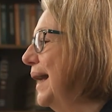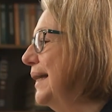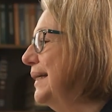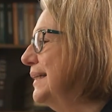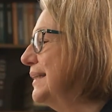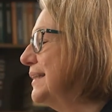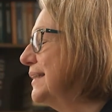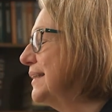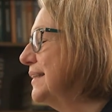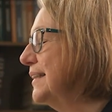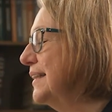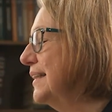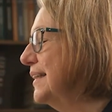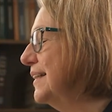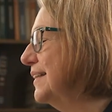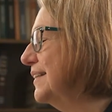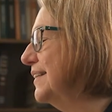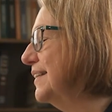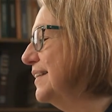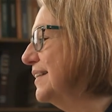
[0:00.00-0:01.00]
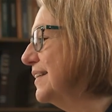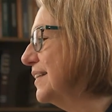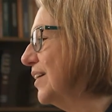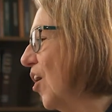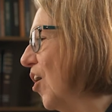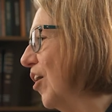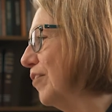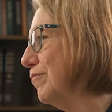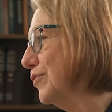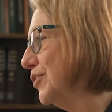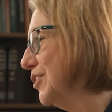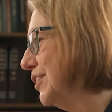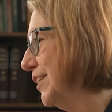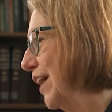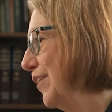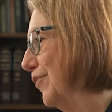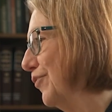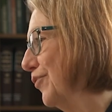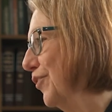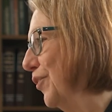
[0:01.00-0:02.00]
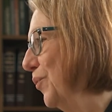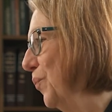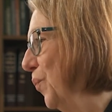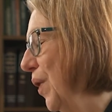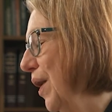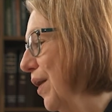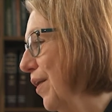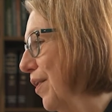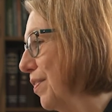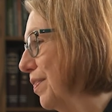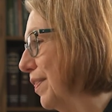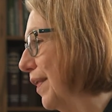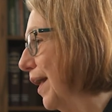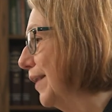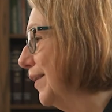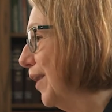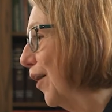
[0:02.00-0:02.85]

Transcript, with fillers: in conversation with